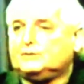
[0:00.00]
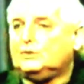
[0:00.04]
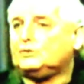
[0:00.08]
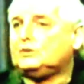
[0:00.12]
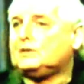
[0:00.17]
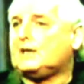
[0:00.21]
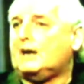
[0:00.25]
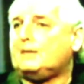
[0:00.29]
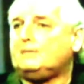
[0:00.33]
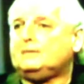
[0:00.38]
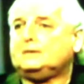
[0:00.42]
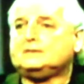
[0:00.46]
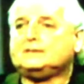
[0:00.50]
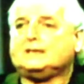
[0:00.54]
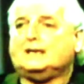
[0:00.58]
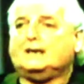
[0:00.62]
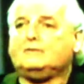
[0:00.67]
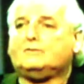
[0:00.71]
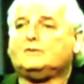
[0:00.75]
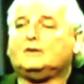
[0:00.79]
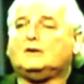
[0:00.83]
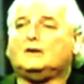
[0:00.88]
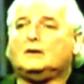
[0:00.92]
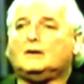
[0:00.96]
at no time has
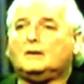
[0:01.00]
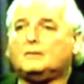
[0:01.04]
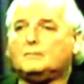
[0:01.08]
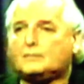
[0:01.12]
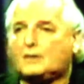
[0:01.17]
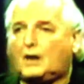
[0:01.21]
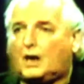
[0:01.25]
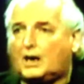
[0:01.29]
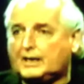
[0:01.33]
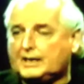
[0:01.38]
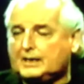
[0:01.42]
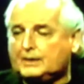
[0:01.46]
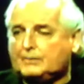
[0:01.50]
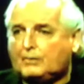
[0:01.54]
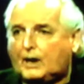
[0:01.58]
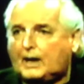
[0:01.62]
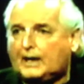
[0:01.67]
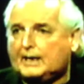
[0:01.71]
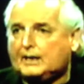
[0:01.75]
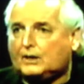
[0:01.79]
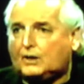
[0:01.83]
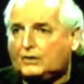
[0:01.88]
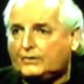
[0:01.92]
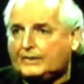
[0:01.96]
ever
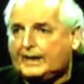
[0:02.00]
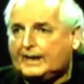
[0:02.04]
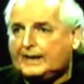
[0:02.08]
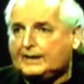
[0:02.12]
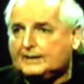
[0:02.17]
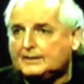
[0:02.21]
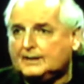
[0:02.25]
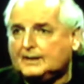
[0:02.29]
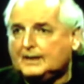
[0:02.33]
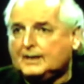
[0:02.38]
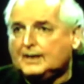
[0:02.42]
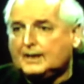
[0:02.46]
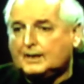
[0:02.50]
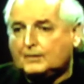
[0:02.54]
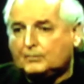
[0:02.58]
occupied all that,